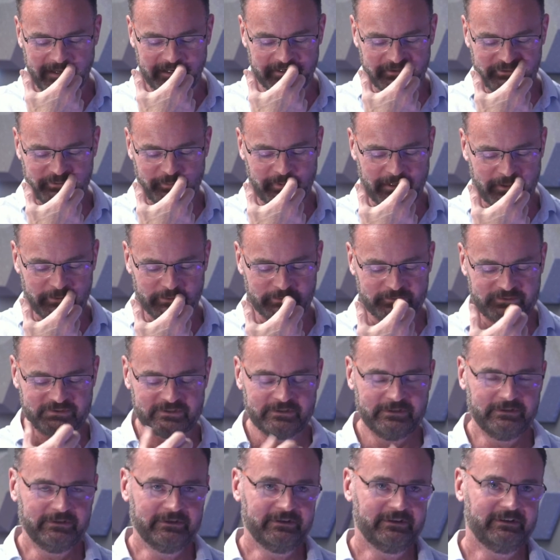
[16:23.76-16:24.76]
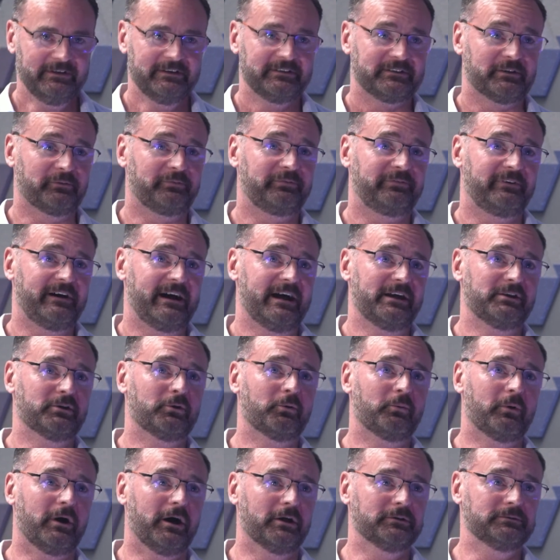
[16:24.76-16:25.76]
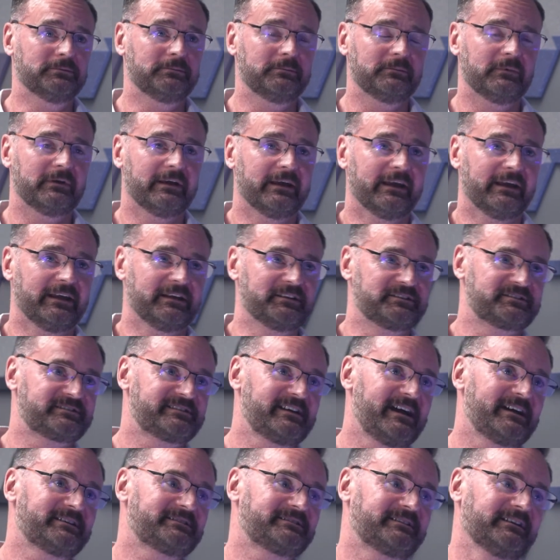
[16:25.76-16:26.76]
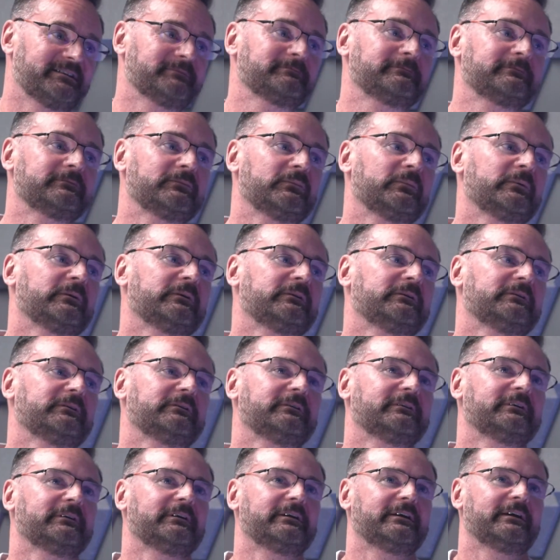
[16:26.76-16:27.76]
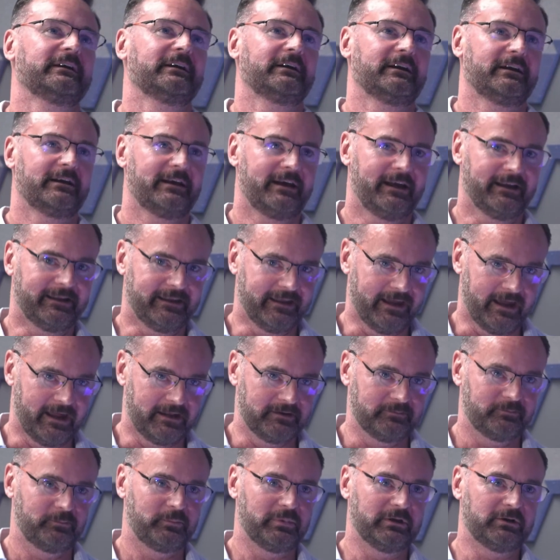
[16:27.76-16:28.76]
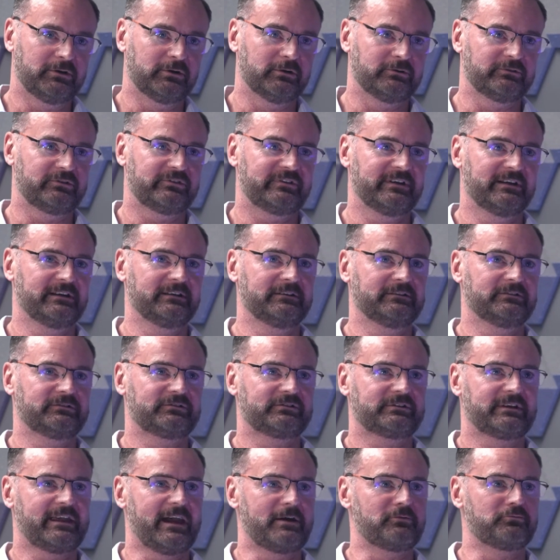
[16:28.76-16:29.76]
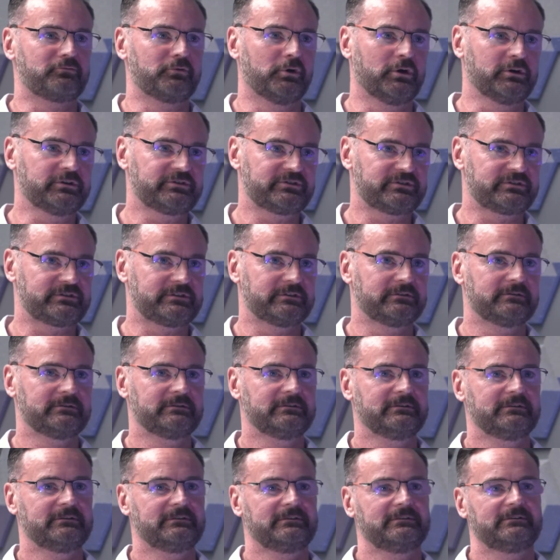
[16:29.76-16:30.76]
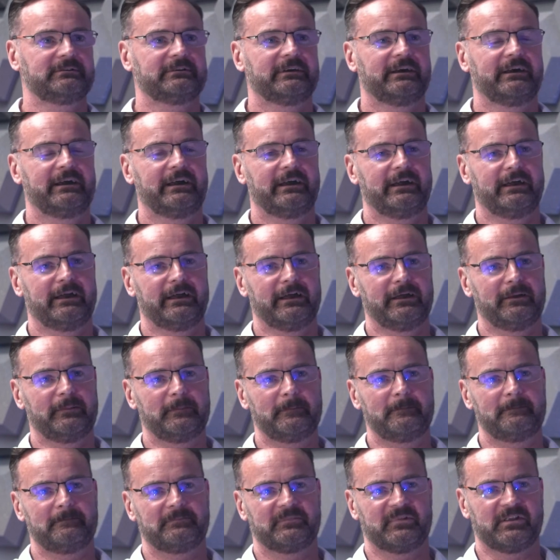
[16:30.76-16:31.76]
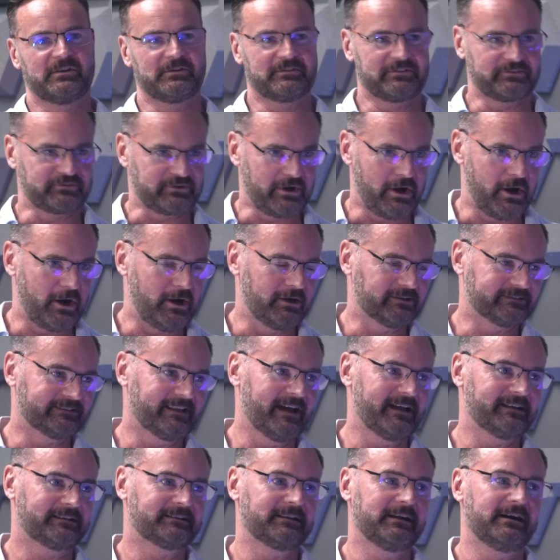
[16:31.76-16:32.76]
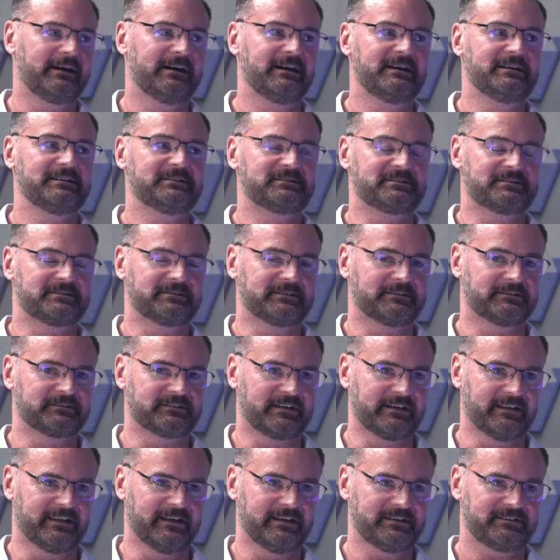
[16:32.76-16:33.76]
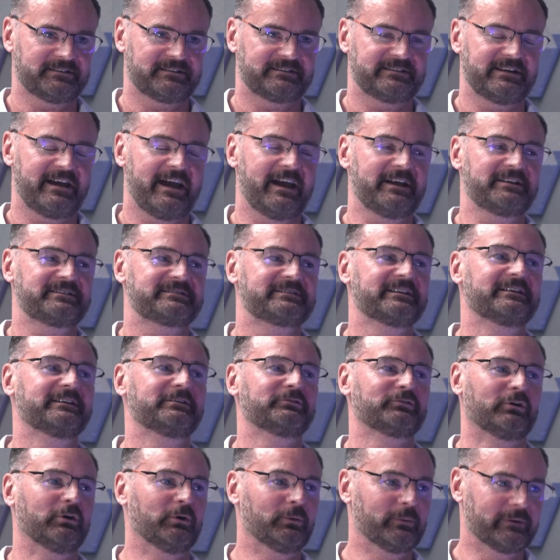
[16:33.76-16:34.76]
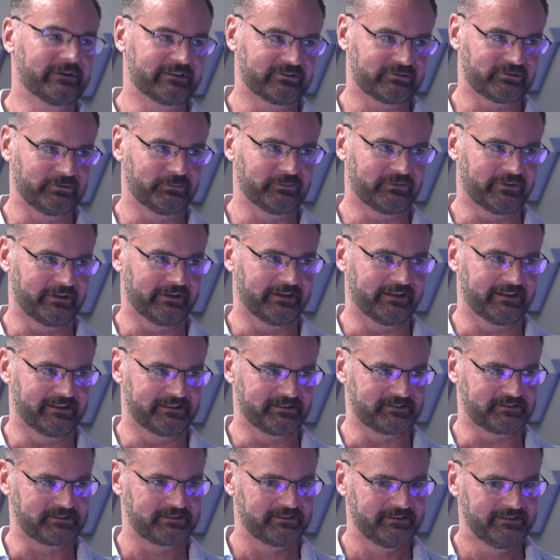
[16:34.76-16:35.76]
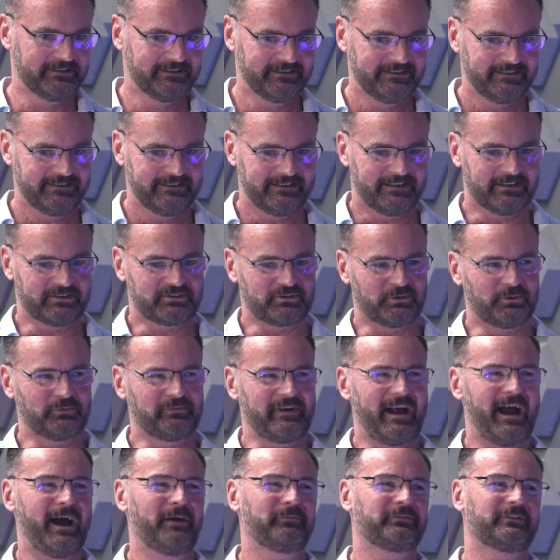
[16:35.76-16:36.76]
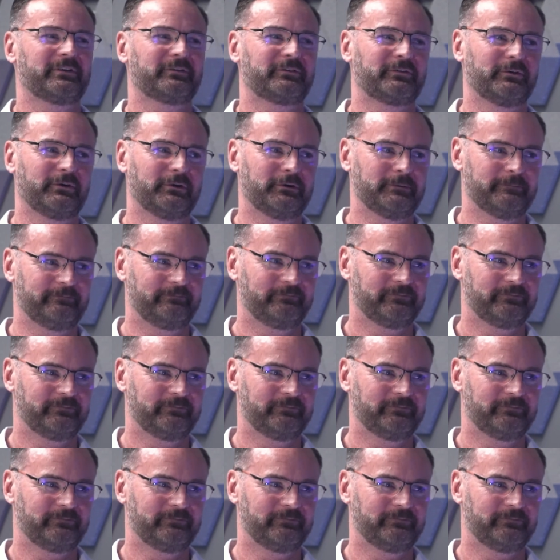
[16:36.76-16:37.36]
I suppose the final one is testing. Again, because things get rushed, there's hard deadlines and things like this, testing is always something that is a sort of afterthought.